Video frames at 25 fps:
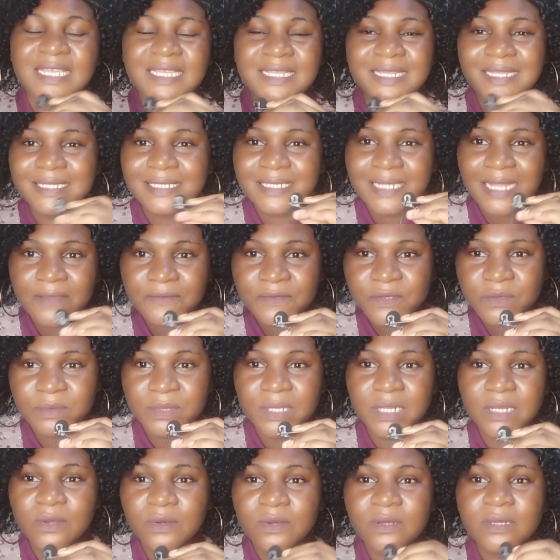It doesn't have to
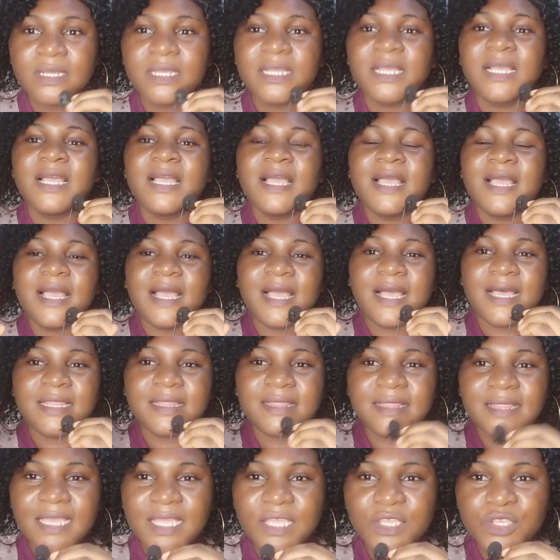be long.
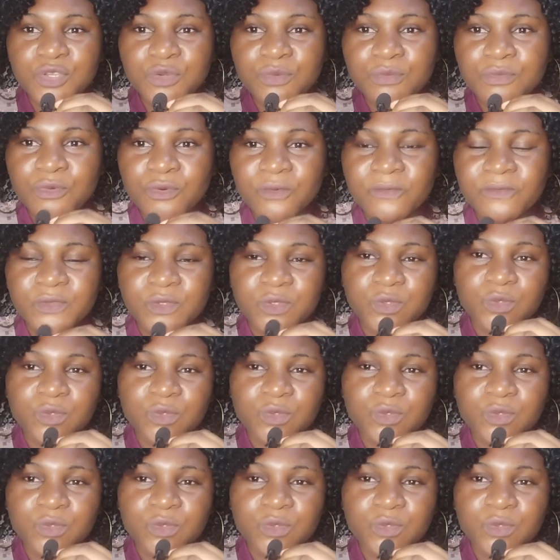And then you move